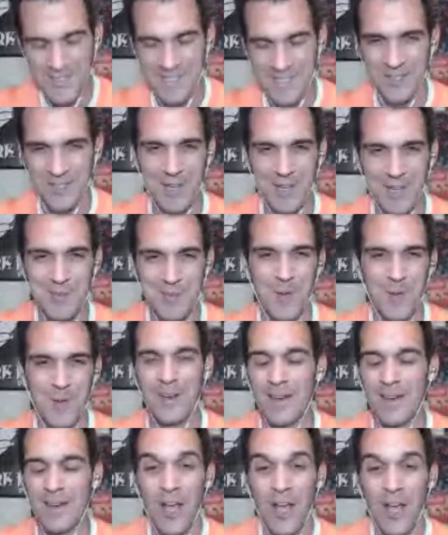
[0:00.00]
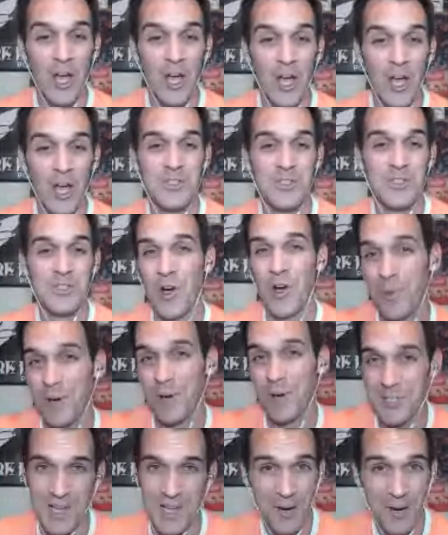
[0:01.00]
still keeps jumping in. So
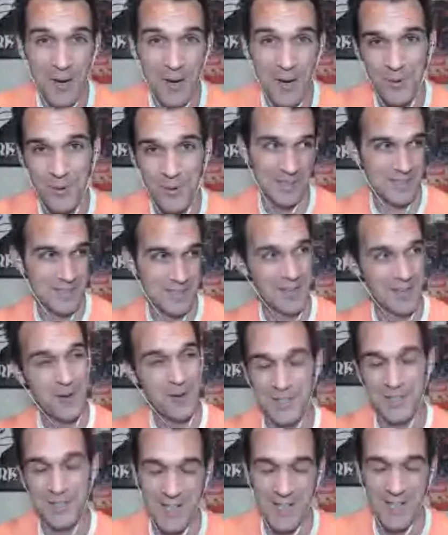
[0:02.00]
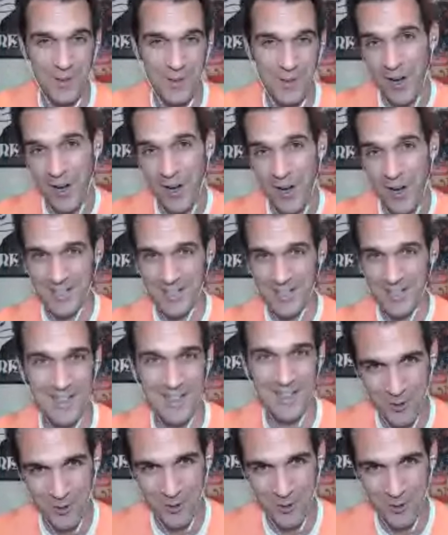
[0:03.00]
much equity, so much equity. I'll take it down to